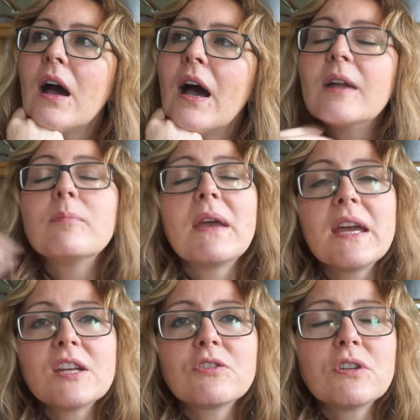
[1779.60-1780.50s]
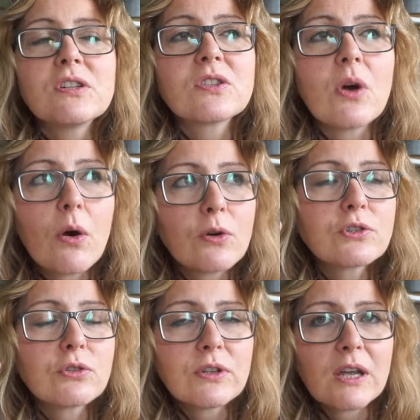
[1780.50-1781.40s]
and patrons
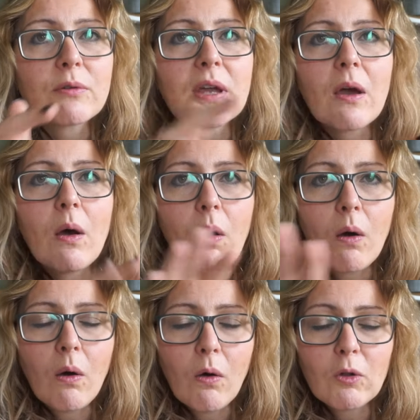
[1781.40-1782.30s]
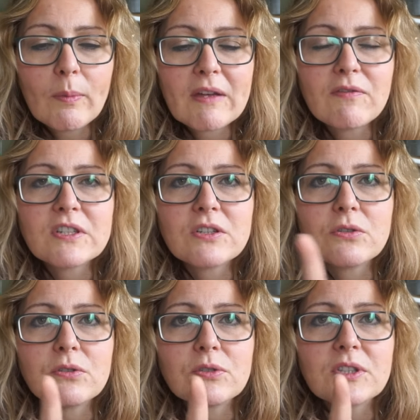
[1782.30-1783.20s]
also now get all my
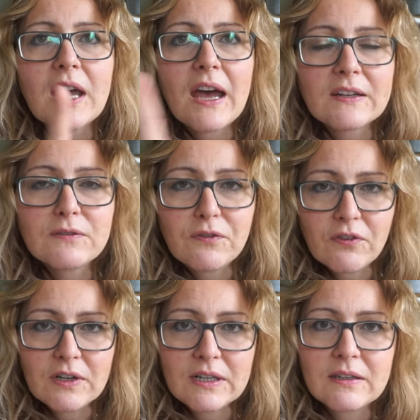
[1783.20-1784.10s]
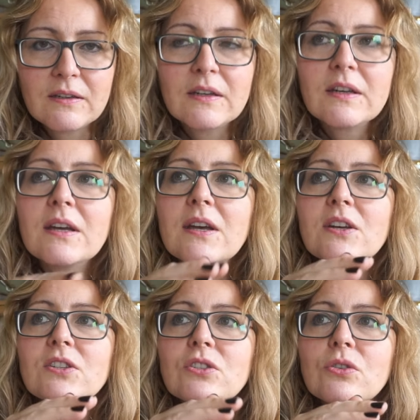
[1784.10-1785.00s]
videos ad free,
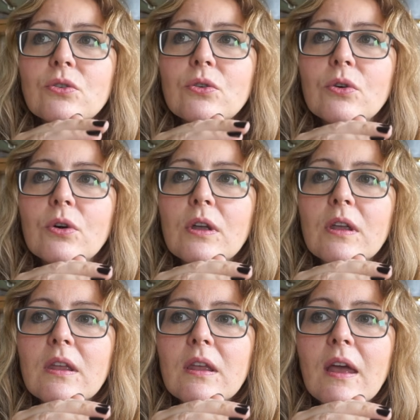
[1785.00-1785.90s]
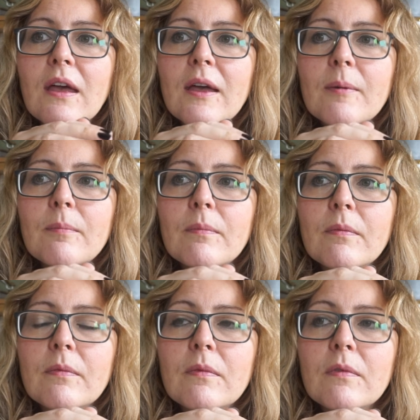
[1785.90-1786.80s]
so
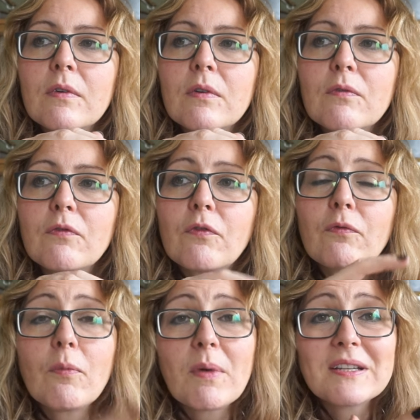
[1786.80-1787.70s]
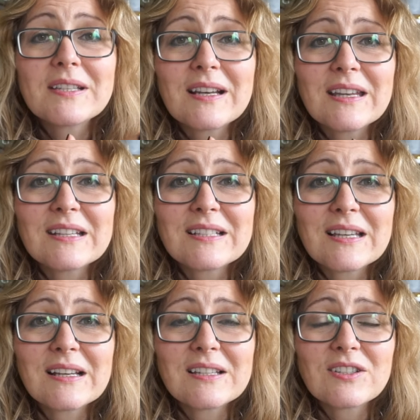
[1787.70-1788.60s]
um, for basically as
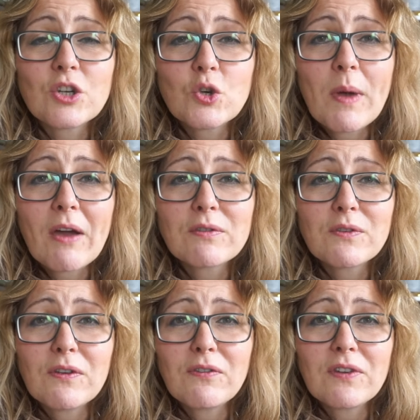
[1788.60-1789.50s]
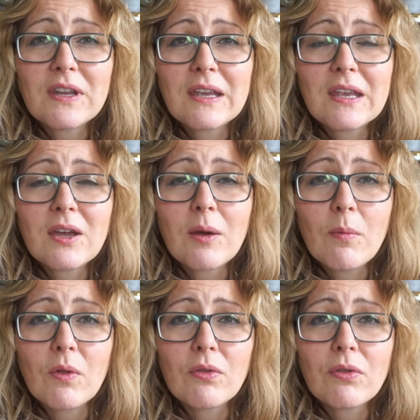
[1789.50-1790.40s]
little as two pounds fifty a
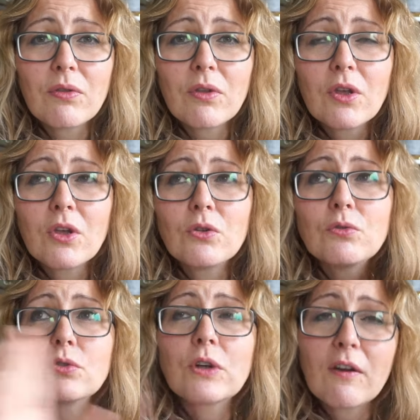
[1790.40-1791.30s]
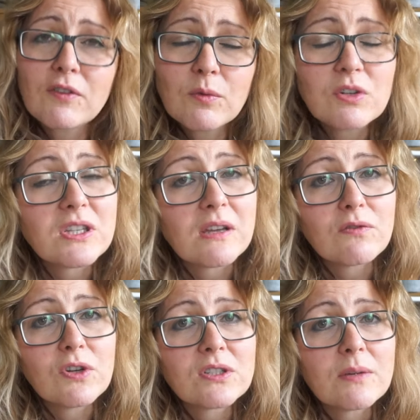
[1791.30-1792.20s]
month. You don't have to watch the
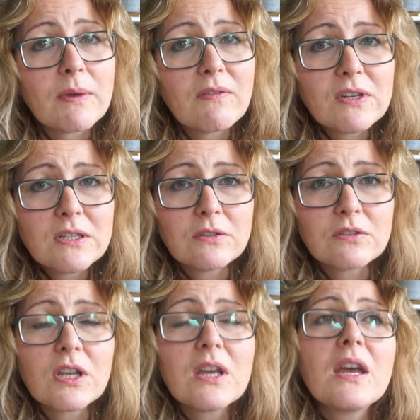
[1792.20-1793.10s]
adverts on my videos.